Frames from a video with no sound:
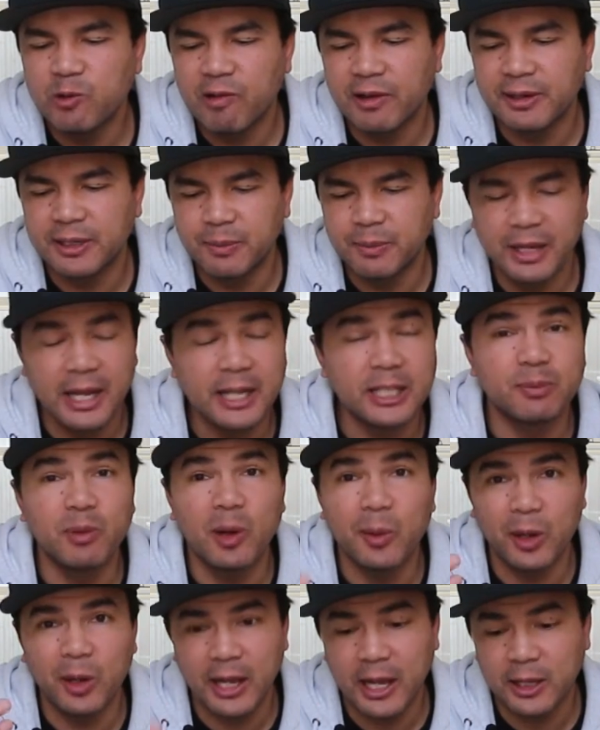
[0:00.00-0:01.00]
runny, but
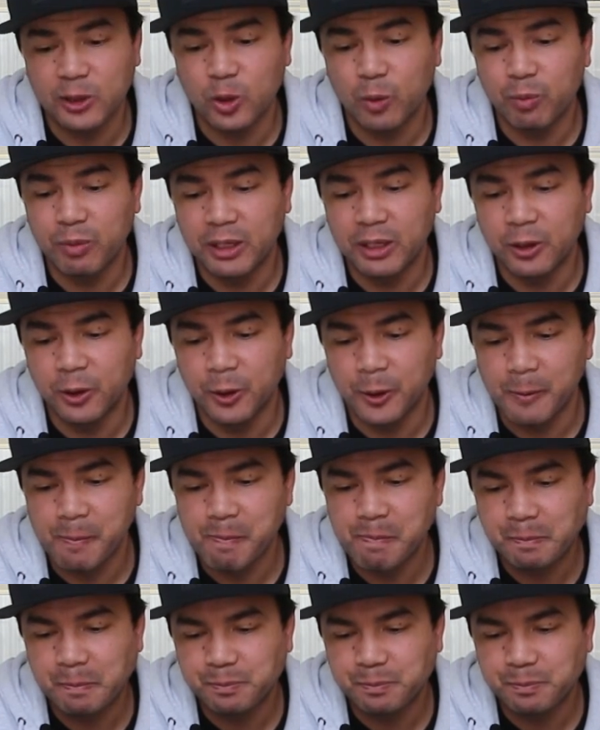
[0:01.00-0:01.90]
that's on me though.